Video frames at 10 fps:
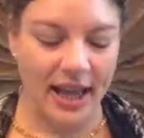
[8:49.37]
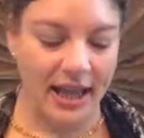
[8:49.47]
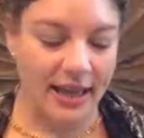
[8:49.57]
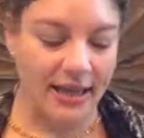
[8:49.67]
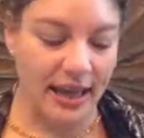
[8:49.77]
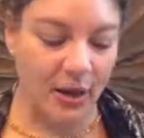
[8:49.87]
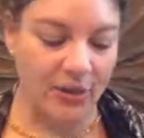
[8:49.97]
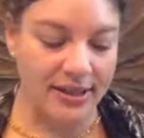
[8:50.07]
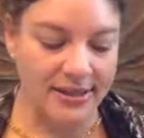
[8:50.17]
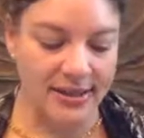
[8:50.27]
Now
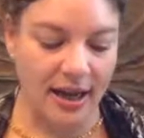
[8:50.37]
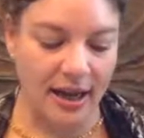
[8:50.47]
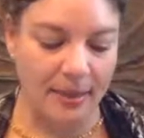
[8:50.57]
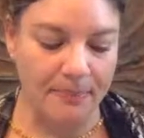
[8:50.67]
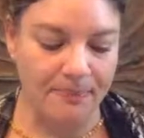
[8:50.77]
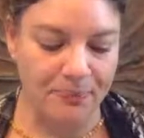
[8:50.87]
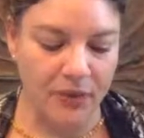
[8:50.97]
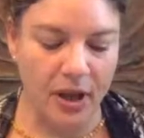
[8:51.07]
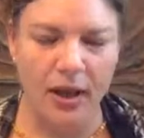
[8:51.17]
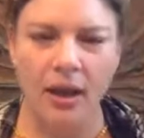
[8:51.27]
this time,
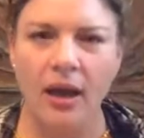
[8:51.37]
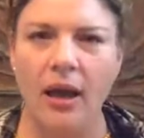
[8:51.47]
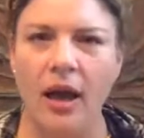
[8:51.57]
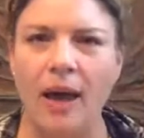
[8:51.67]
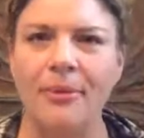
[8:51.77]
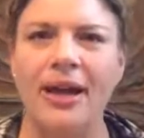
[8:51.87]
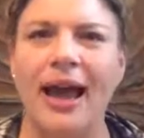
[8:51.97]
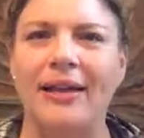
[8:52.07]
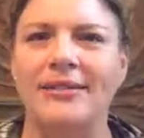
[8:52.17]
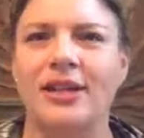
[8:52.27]
I'm going to
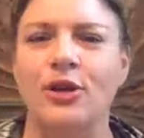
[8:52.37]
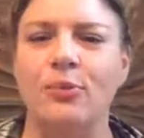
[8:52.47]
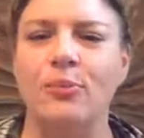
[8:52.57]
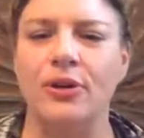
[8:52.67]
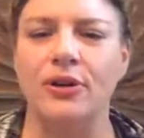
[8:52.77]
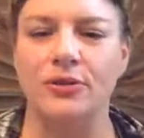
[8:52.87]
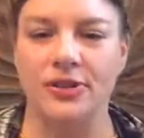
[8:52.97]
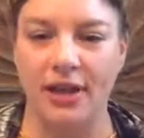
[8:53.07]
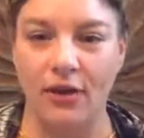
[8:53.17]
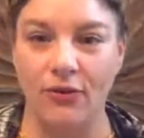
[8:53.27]
ask that you put
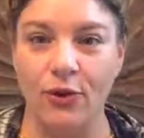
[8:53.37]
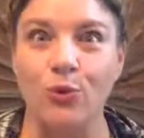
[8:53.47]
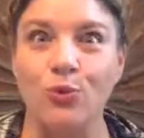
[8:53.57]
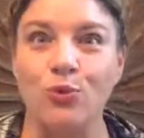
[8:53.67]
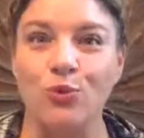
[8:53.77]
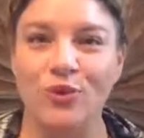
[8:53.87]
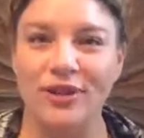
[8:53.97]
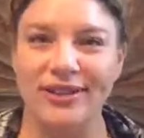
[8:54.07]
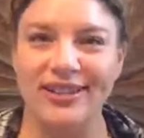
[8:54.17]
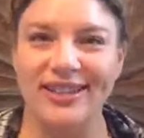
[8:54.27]
yourself
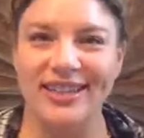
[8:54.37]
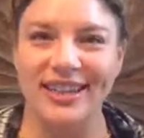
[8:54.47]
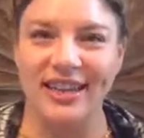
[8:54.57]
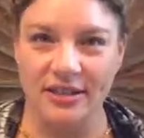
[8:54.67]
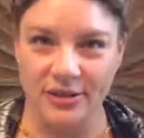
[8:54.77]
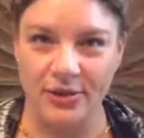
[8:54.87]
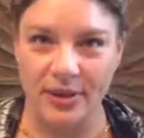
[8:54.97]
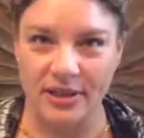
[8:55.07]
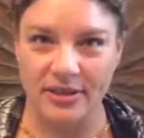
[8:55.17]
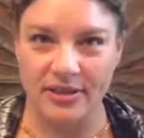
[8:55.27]
really into it.